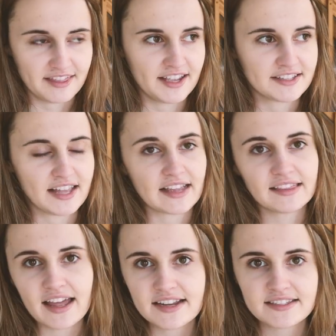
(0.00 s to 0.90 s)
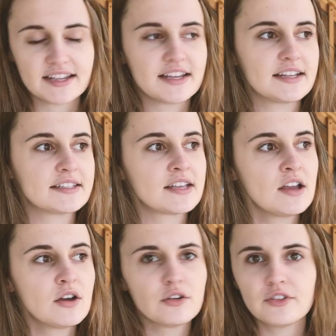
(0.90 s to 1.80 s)
Things like lettuces,
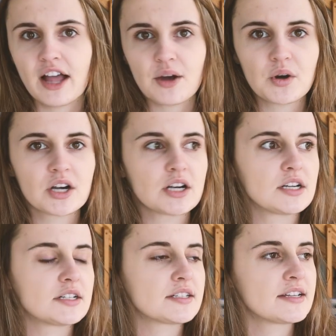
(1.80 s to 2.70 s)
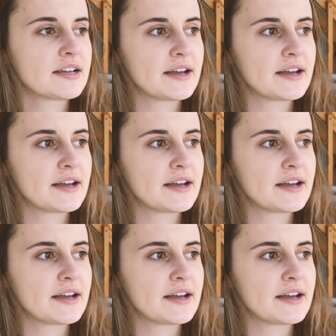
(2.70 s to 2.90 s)
flowers,